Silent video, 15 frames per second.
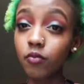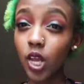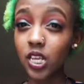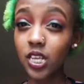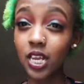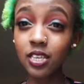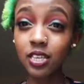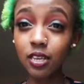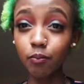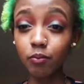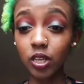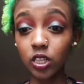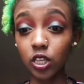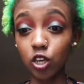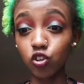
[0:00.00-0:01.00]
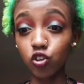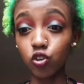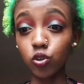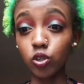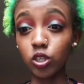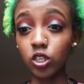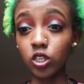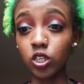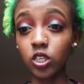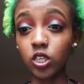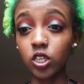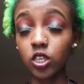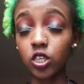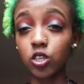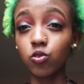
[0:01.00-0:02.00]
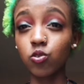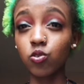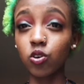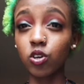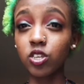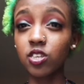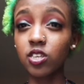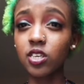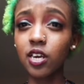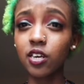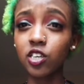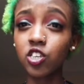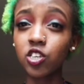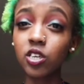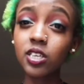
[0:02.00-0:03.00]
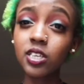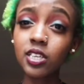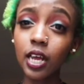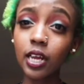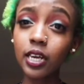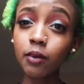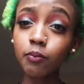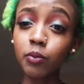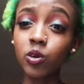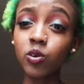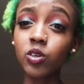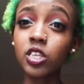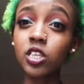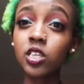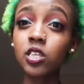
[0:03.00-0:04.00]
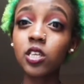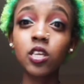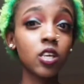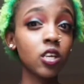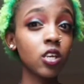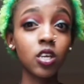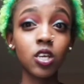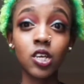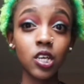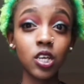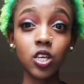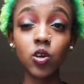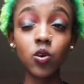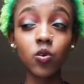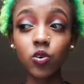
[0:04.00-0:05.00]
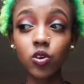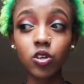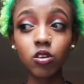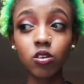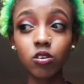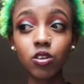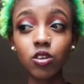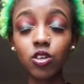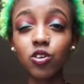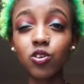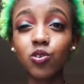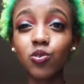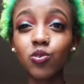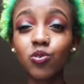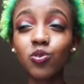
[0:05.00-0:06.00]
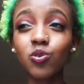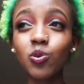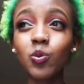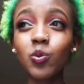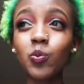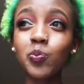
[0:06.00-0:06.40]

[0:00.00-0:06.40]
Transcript: that's something that should take into consideration, Sana, because you you